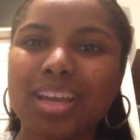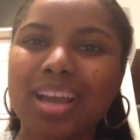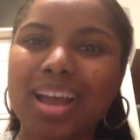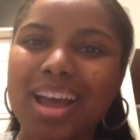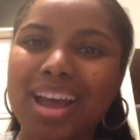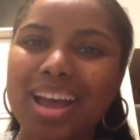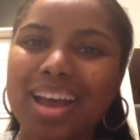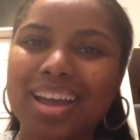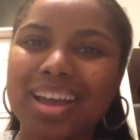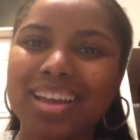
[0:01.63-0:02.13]

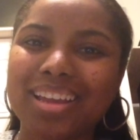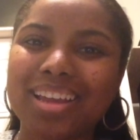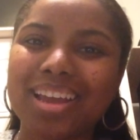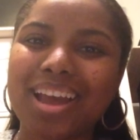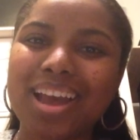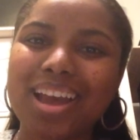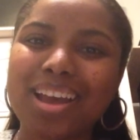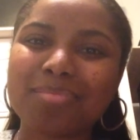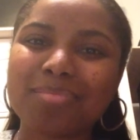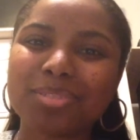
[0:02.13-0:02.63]
Hi,
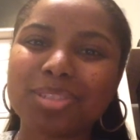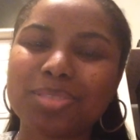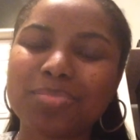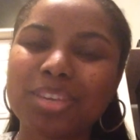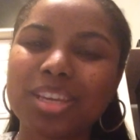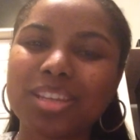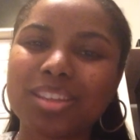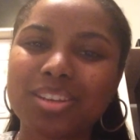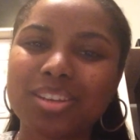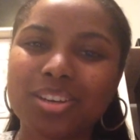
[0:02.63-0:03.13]
I'm
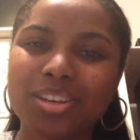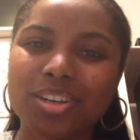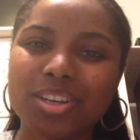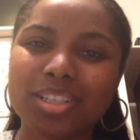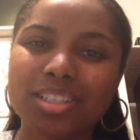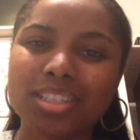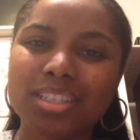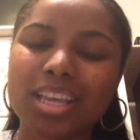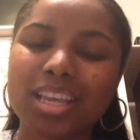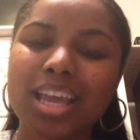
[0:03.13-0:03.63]
Samantha
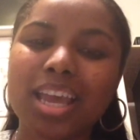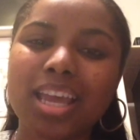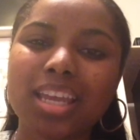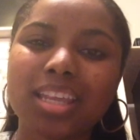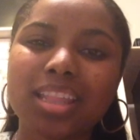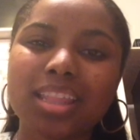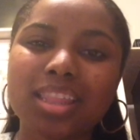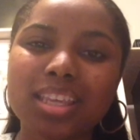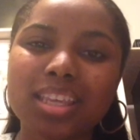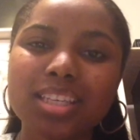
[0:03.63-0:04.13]
Hawes, and
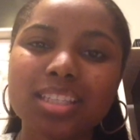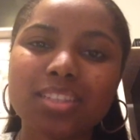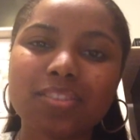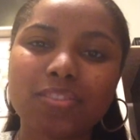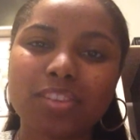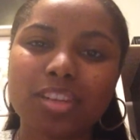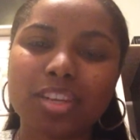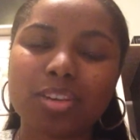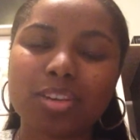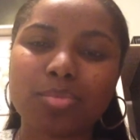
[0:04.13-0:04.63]
in this
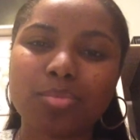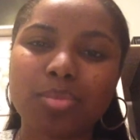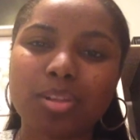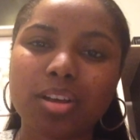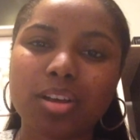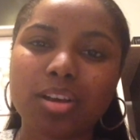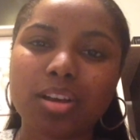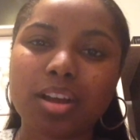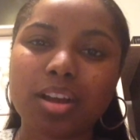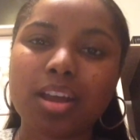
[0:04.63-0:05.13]
video
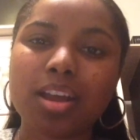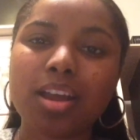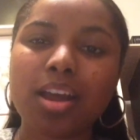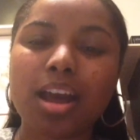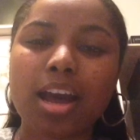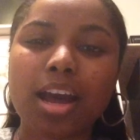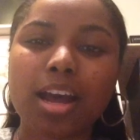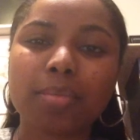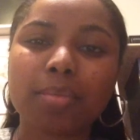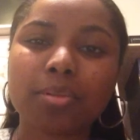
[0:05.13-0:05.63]
blog,
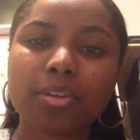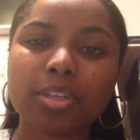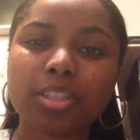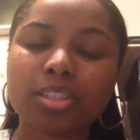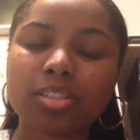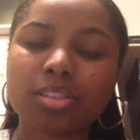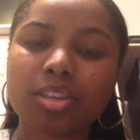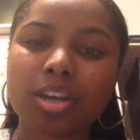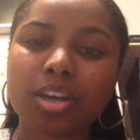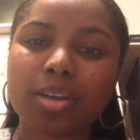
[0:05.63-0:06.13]
I'm going to
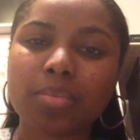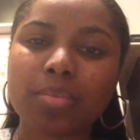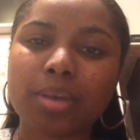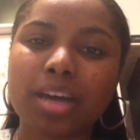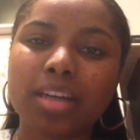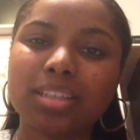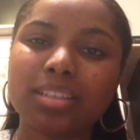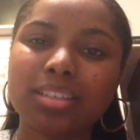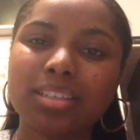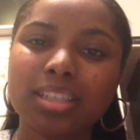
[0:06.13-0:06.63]
talk
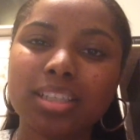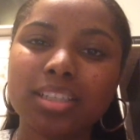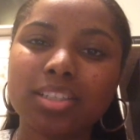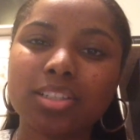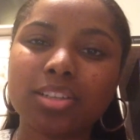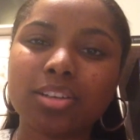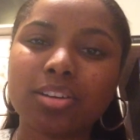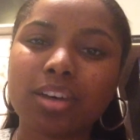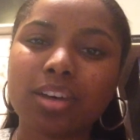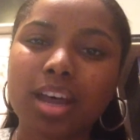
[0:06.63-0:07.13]
about
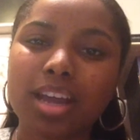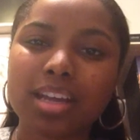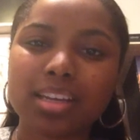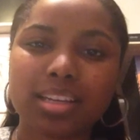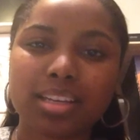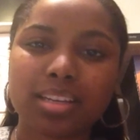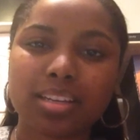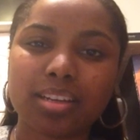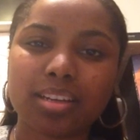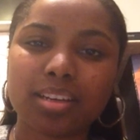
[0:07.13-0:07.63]
digital
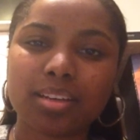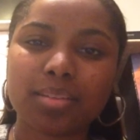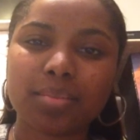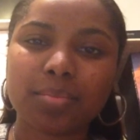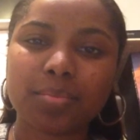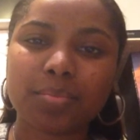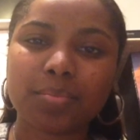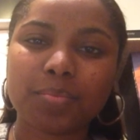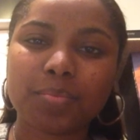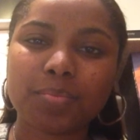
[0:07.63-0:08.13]
identity.
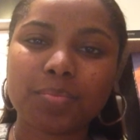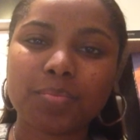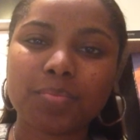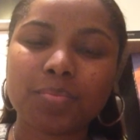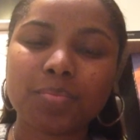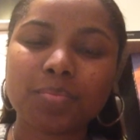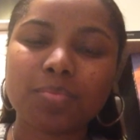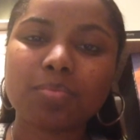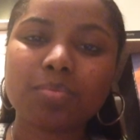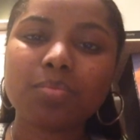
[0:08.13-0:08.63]

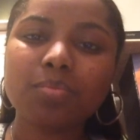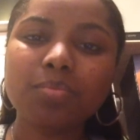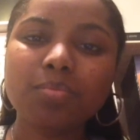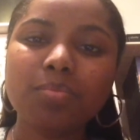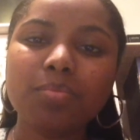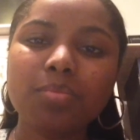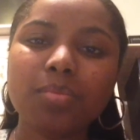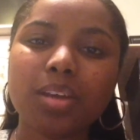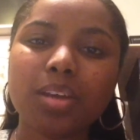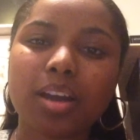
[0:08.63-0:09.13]

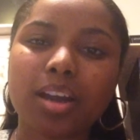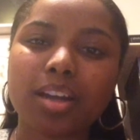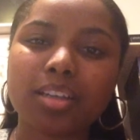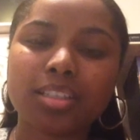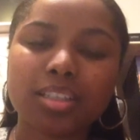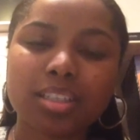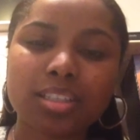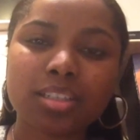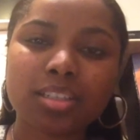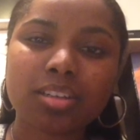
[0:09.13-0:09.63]
Our
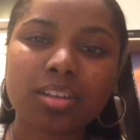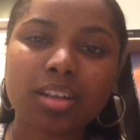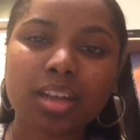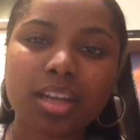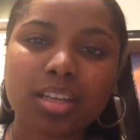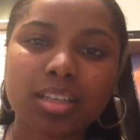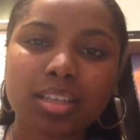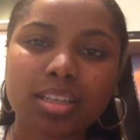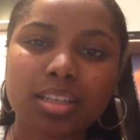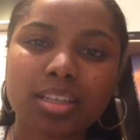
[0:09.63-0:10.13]
digital
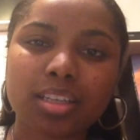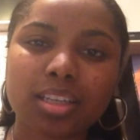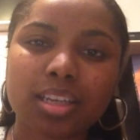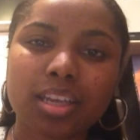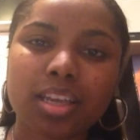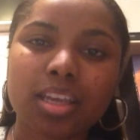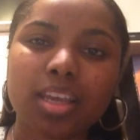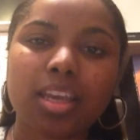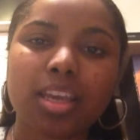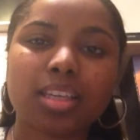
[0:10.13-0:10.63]

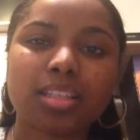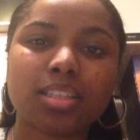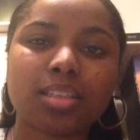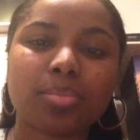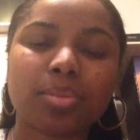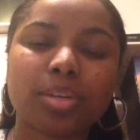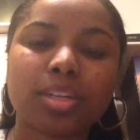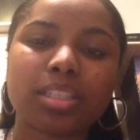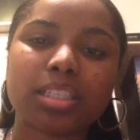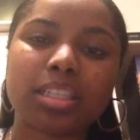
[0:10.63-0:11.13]
identity is the
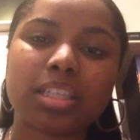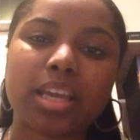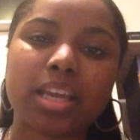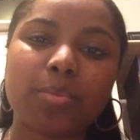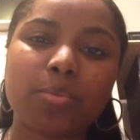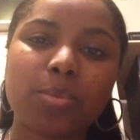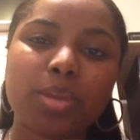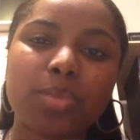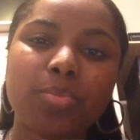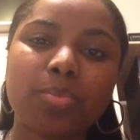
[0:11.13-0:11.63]
person
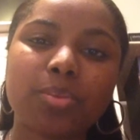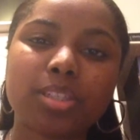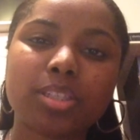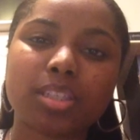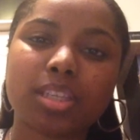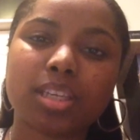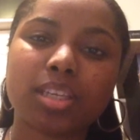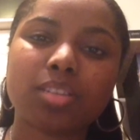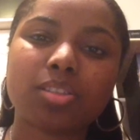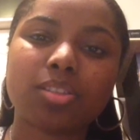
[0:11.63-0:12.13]
that we
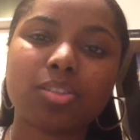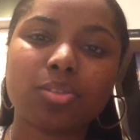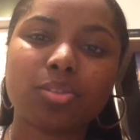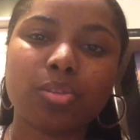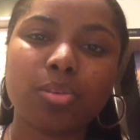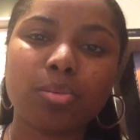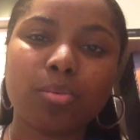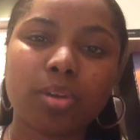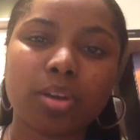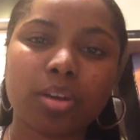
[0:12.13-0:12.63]
present to
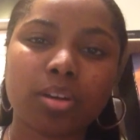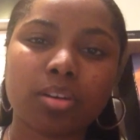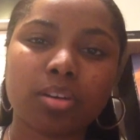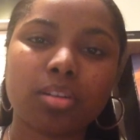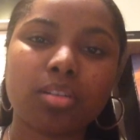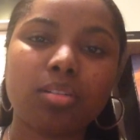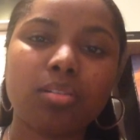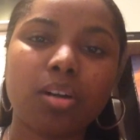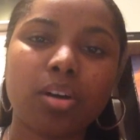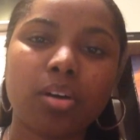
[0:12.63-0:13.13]
the world
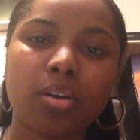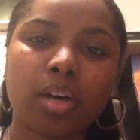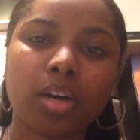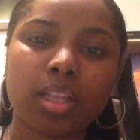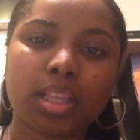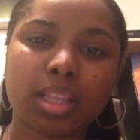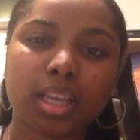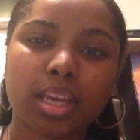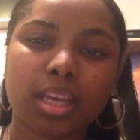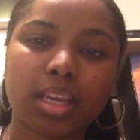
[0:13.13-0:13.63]

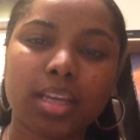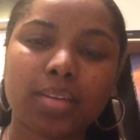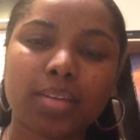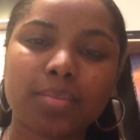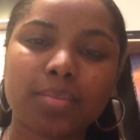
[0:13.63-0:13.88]
online.